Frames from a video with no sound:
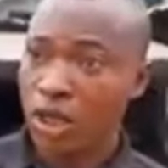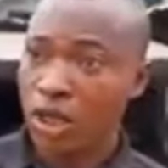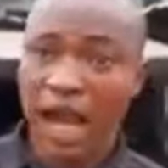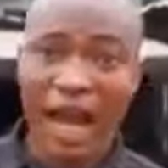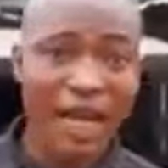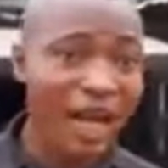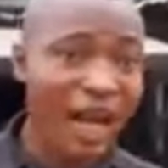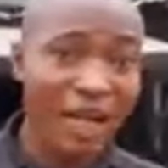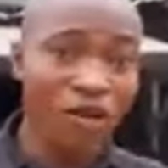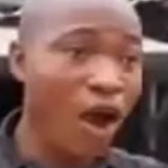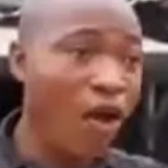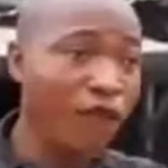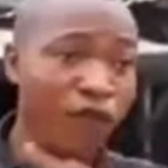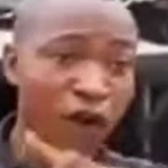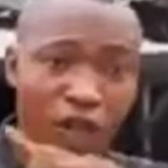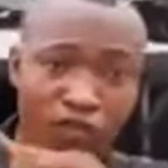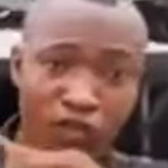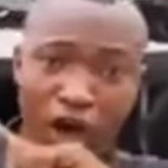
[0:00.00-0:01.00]
I cannot
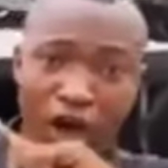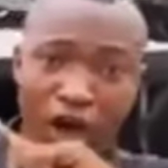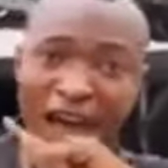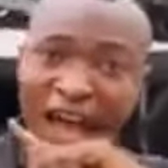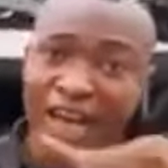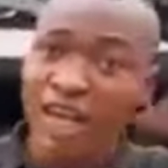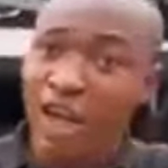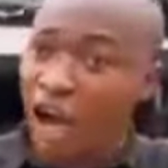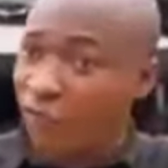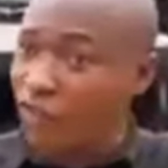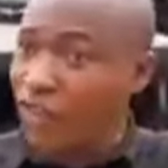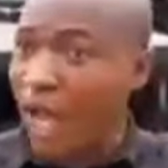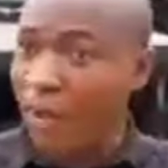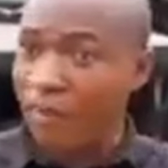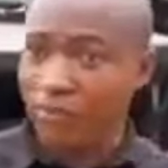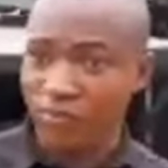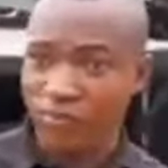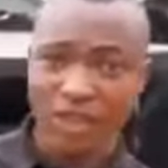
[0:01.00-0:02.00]
vote for any of
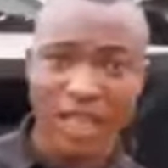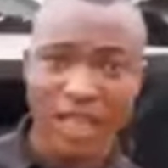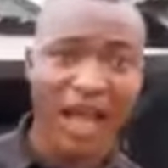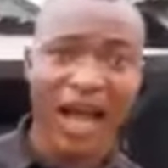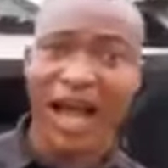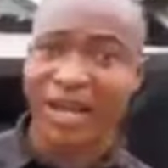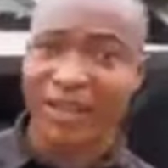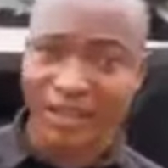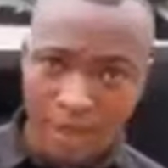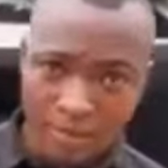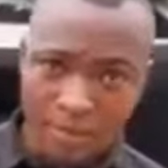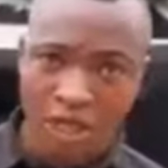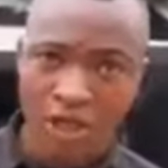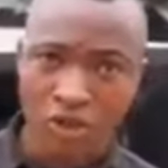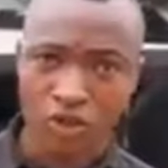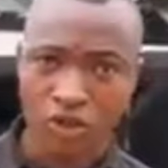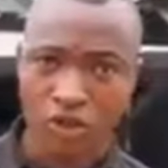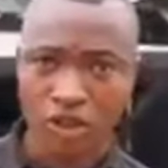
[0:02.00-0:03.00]
them. They are
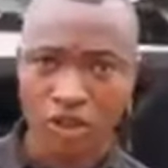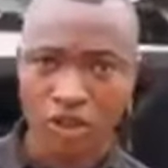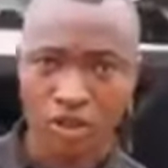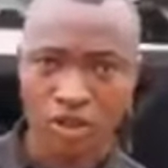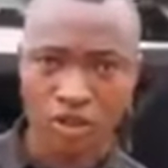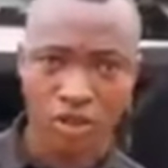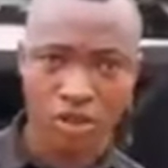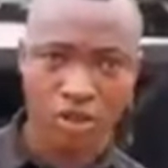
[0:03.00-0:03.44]
criminals.